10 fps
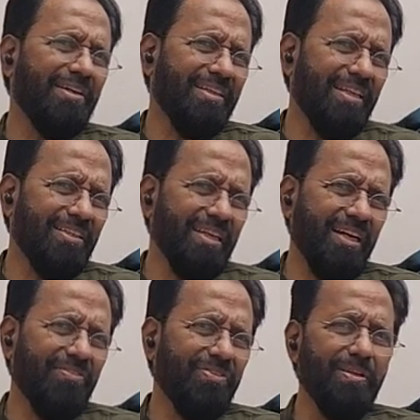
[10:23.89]
an
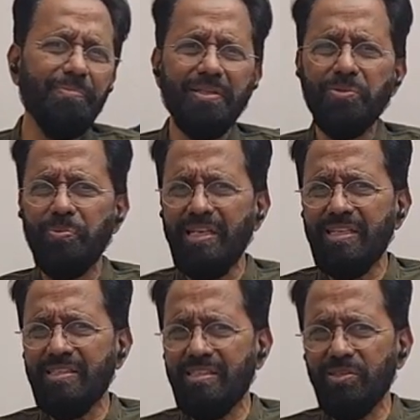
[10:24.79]
entire film as weak
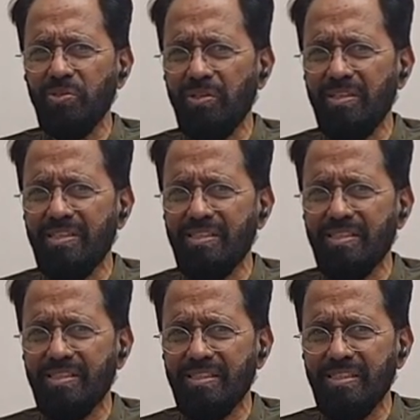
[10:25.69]
as this on
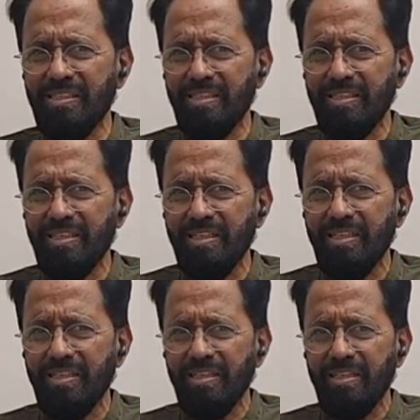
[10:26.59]
his
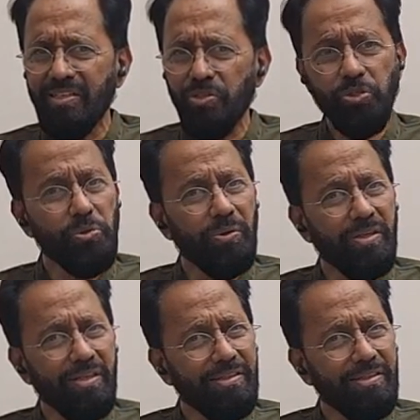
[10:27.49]
shoulder?